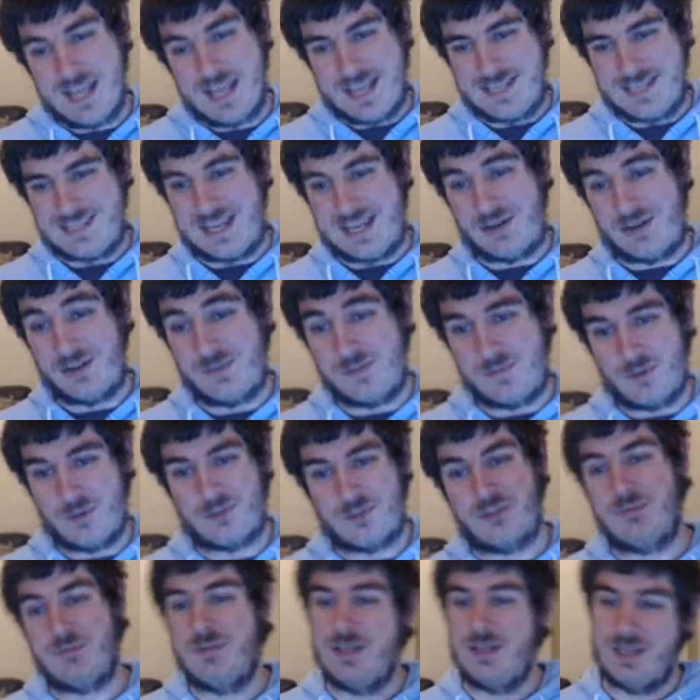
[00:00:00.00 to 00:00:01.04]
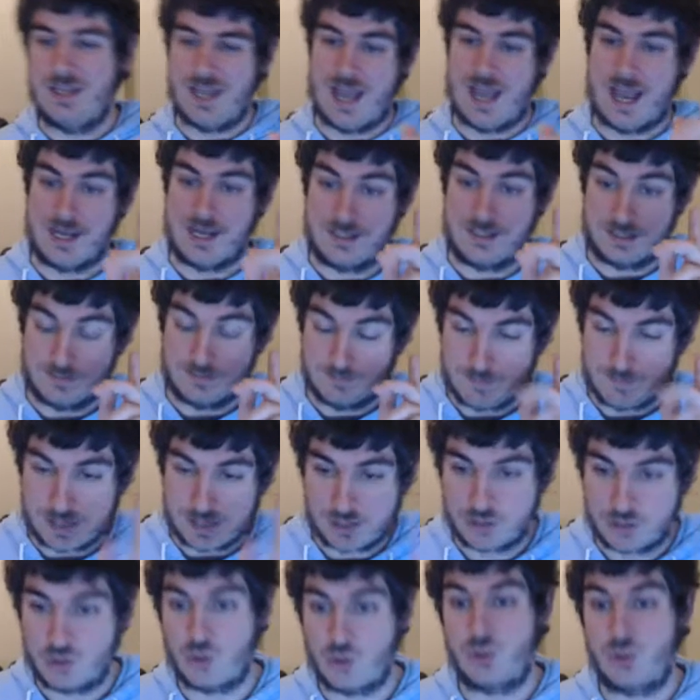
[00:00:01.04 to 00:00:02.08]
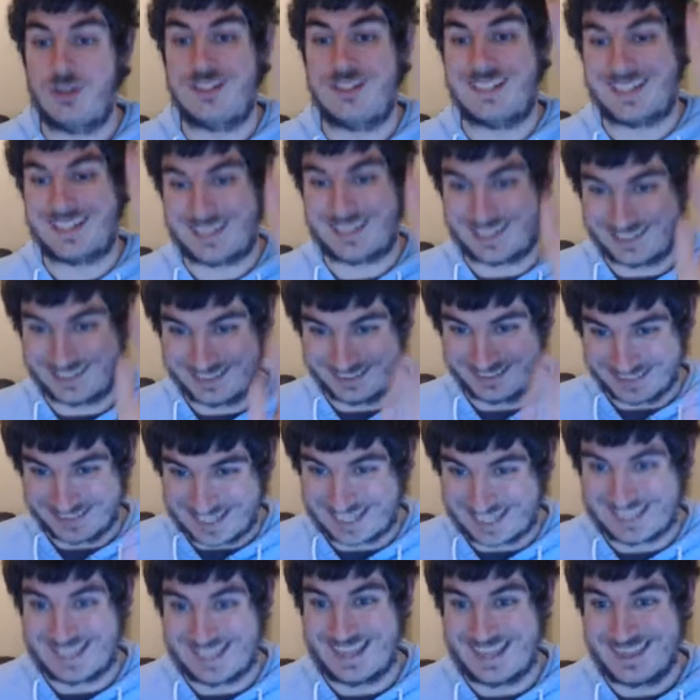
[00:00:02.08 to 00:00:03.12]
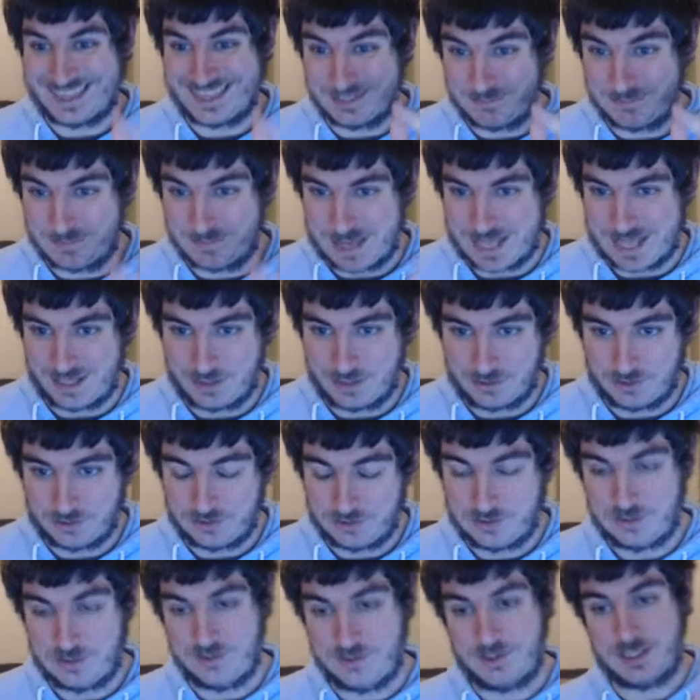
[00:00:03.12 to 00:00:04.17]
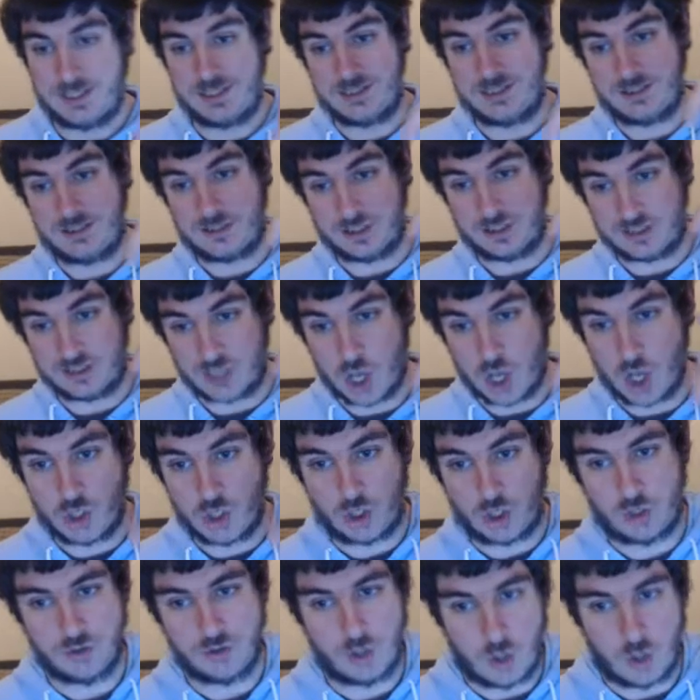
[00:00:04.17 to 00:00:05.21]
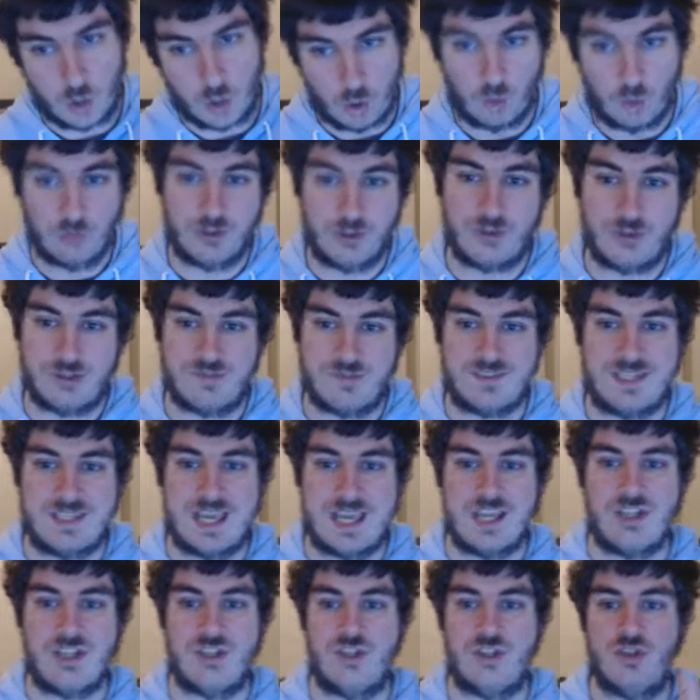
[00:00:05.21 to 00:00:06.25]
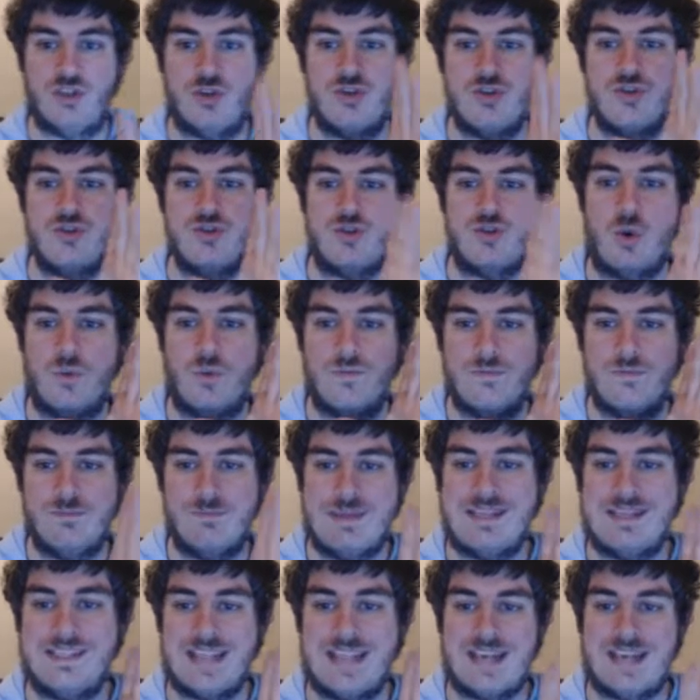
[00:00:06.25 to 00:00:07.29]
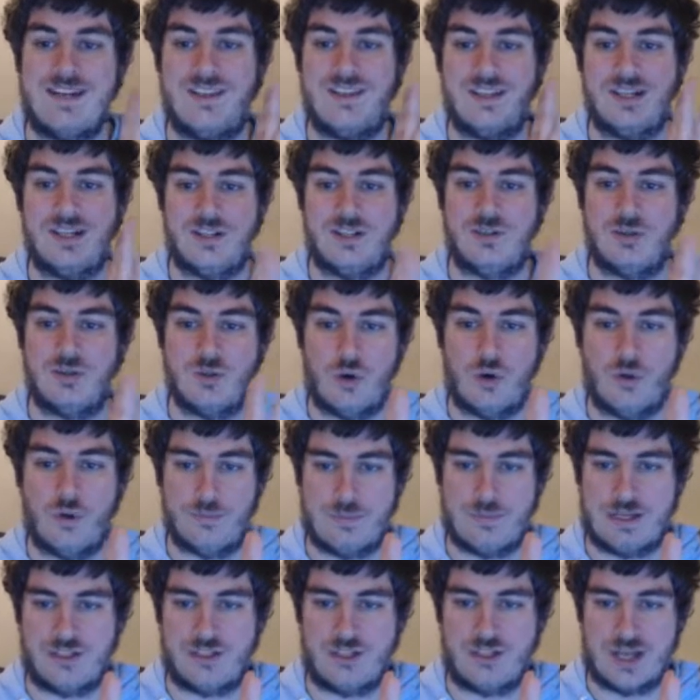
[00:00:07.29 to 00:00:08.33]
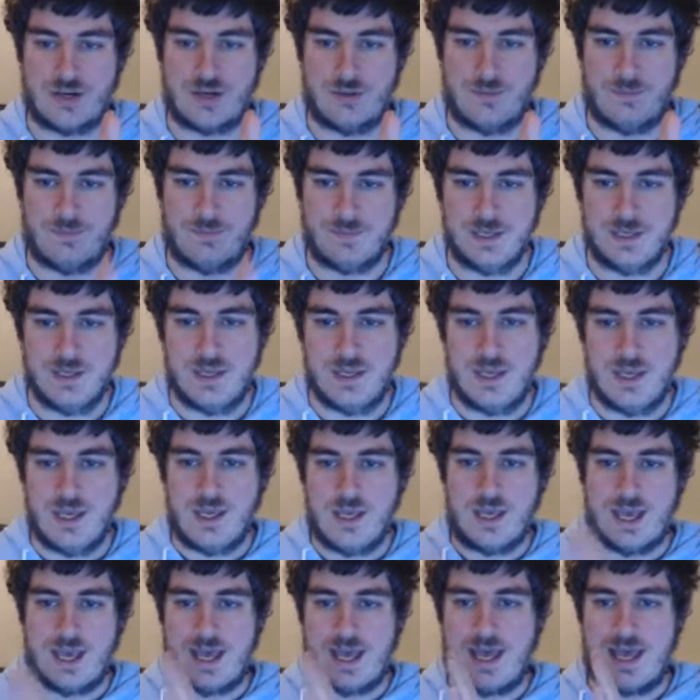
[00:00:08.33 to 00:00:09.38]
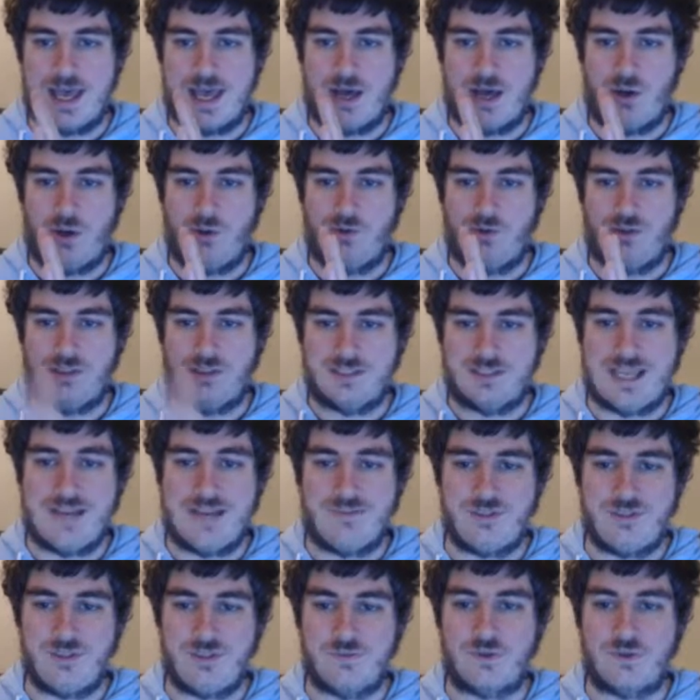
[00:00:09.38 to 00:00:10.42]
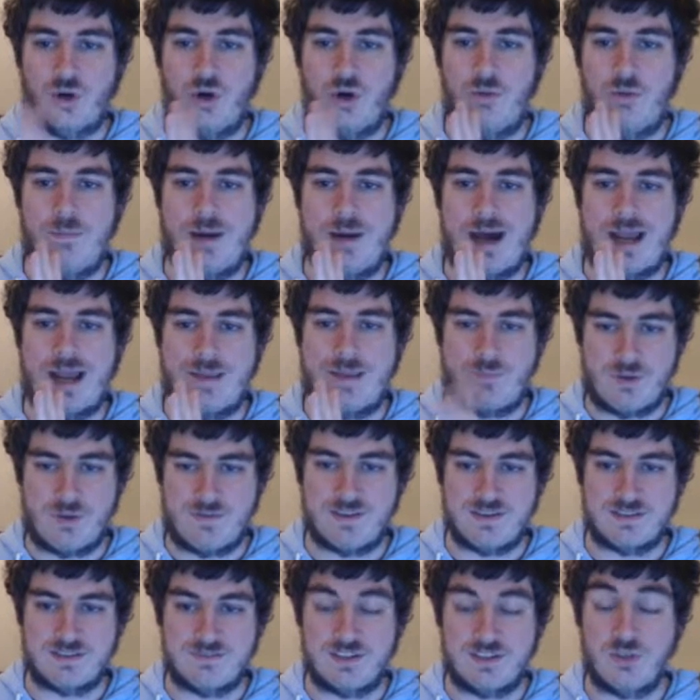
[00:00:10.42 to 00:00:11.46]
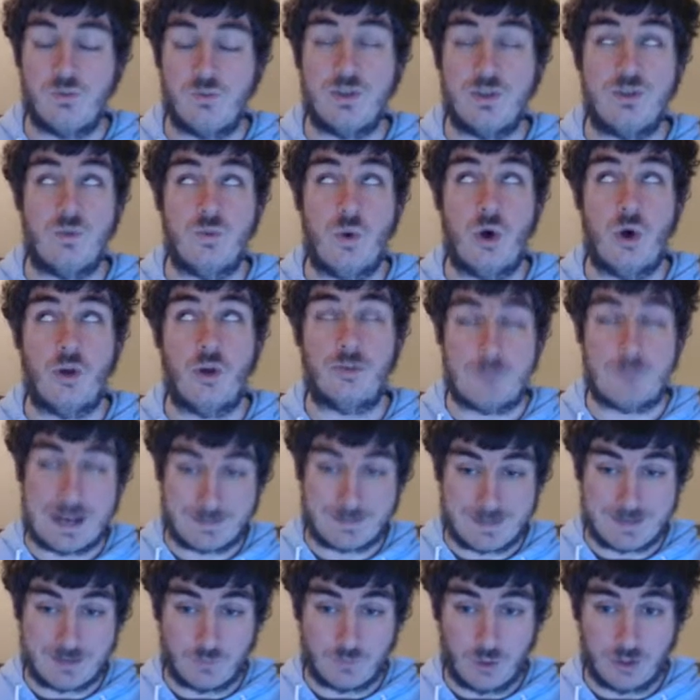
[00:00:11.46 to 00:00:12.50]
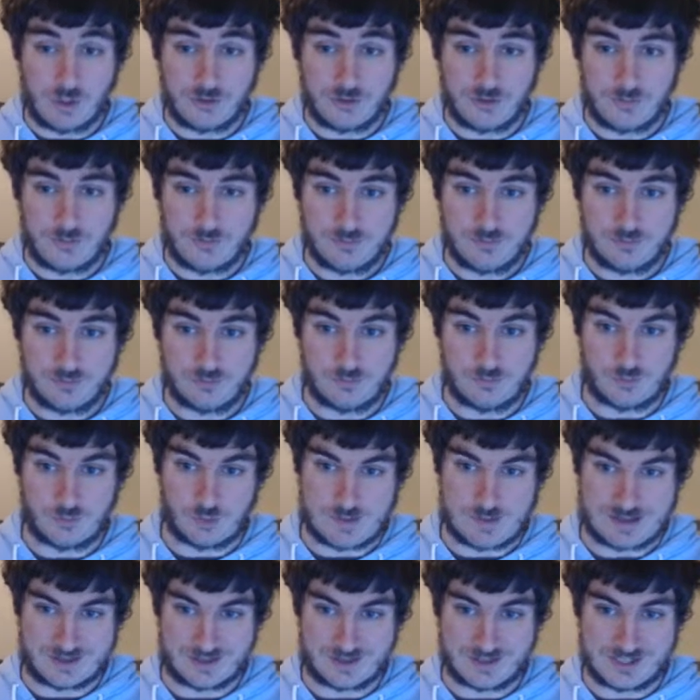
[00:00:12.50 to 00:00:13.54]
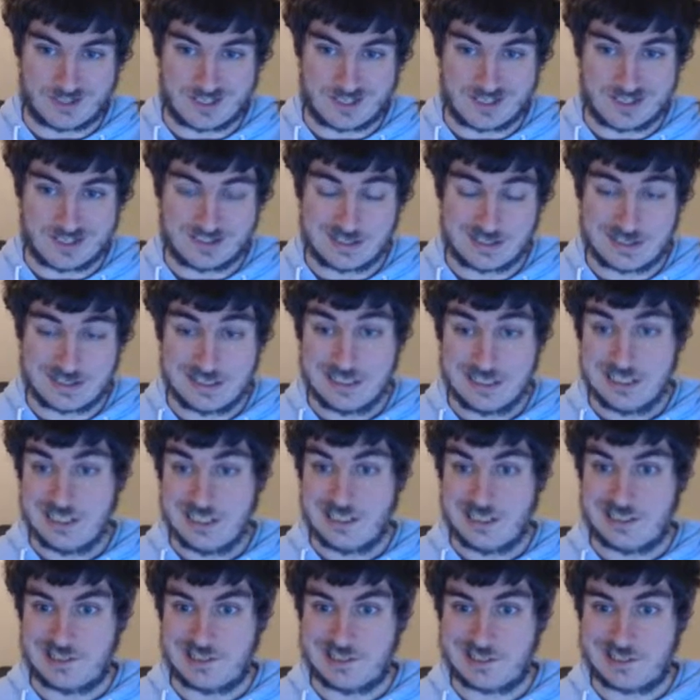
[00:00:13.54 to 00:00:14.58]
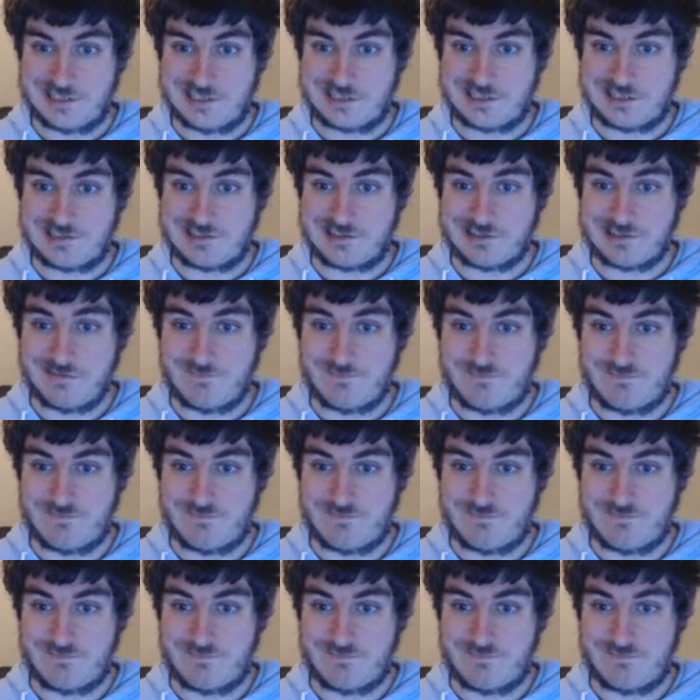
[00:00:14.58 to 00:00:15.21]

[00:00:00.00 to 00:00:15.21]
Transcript: down at the bottom and make sure to click the bell that, to turn on all notifications so you don't miss anything I do on my channel. Uh, on the left, you've got my previous video, which was Pac-Man World from Throwback Thursdays yesterday. That second